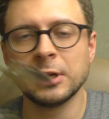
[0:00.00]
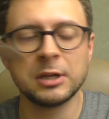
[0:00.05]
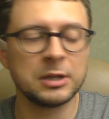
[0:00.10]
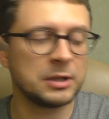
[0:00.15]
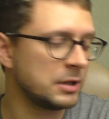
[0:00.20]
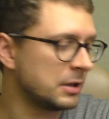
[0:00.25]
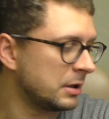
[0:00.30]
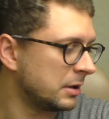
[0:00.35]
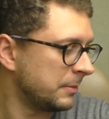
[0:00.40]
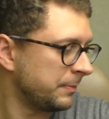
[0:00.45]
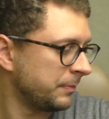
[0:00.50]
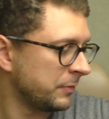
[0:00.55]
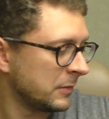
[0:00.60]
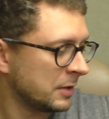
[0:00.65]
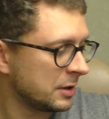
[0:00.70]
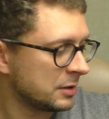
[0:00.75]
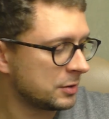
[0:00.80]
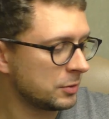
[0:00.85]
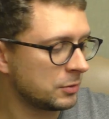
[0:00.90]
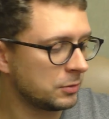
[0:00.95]
Yeah,
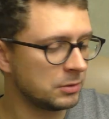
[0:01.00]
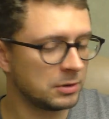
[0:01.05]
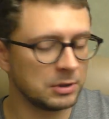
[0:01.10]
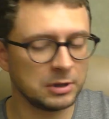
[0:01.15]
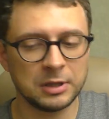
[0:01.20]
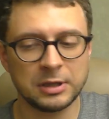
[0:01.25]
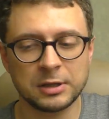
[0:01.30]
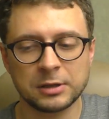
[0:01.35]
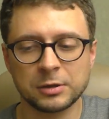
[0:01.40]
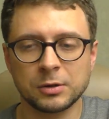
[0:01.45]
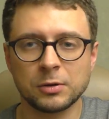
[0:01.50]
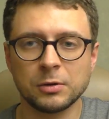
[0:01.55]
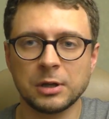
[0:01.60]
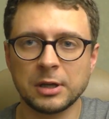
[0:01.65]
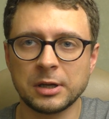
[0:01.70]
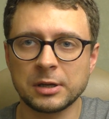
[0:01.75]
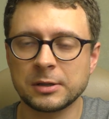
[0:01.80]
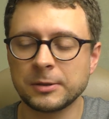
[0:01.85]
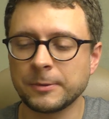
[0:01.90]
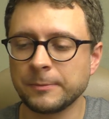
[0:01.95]
so lug to
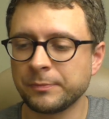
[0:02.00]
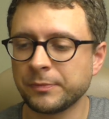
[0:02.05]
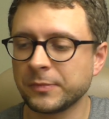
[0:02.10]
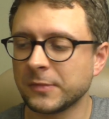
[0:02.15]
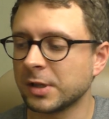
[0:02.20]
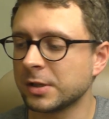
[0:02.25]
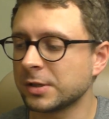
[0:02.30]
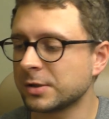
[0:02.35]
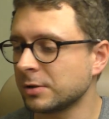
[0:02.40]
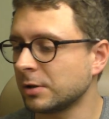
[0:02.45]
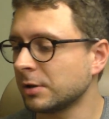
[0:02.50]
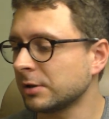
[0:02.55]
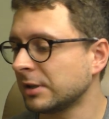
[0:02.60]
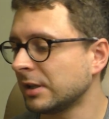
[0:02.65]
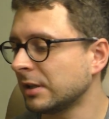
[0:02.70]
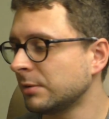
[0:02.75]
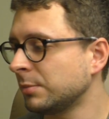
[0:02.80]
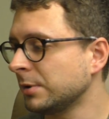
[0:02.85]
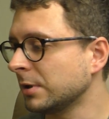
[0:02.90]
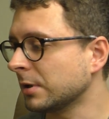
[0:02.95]
lug is not
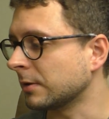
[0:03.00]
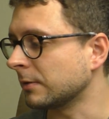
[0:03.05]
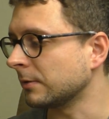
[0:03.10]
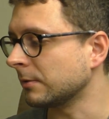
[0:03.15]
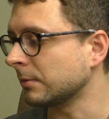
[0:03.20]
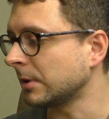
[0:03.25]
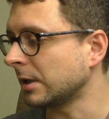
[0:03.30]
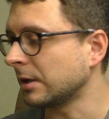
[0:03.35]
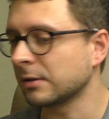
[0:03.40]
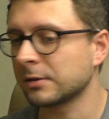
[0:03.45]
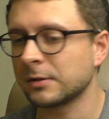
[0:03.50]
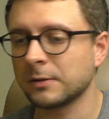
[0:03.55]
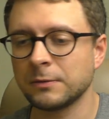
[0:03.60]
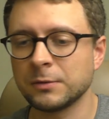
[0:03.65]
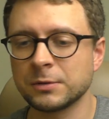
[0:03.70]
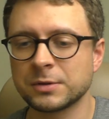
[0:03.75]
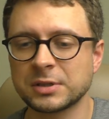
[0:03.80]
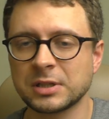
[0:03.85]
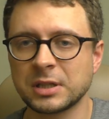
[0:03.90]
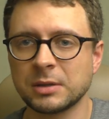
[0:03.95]
that big. I'll give you
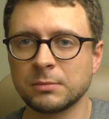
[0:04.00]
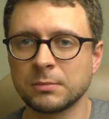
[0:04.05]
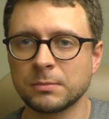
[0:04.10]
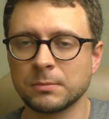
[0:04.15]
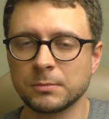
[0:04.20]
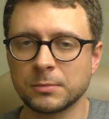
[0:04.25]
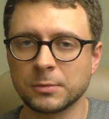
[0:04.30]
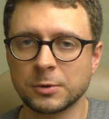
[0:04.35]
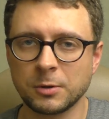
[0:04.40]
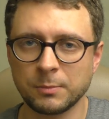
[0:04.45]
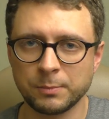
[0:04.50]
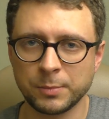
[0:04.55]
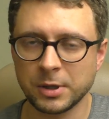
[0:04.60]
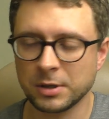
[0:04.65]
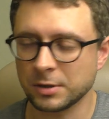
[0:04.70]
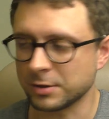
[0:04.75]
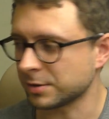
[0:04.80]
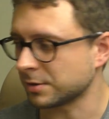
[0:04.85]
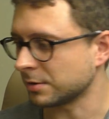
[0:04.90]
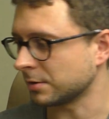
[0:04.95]
some
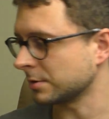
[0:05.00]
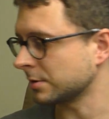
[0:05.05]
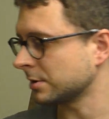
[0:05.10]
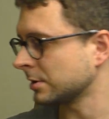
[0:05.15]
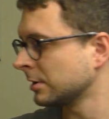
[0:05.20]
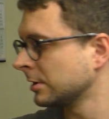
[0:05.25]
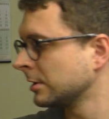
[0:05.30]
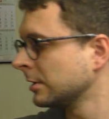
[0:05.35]
comparisons.